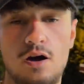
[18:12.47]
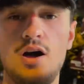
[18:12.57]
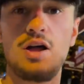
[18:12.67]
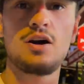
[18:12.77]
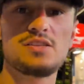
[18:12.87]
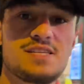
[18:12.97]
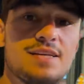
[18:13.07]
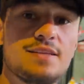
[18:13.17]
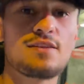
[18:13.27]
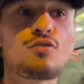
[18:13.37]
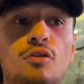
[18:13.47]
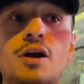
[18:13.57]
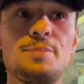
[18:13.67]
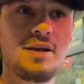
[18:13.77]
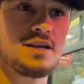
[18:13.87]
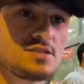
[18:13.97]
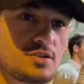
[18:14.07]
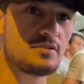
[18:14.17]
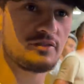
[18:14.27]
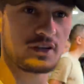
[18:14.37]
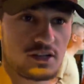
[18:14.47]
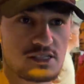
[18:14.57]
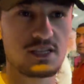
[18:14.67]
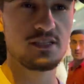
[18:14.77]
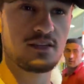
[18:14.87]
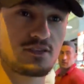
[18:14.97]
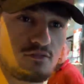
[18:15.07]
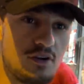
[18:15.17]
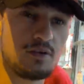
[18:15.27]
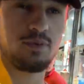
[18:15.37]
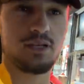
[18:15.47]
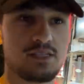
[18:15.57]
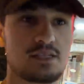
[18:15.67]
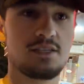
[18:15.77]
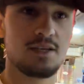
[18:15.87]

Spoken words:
I got sent to the right place or if I got sent to the wrong place.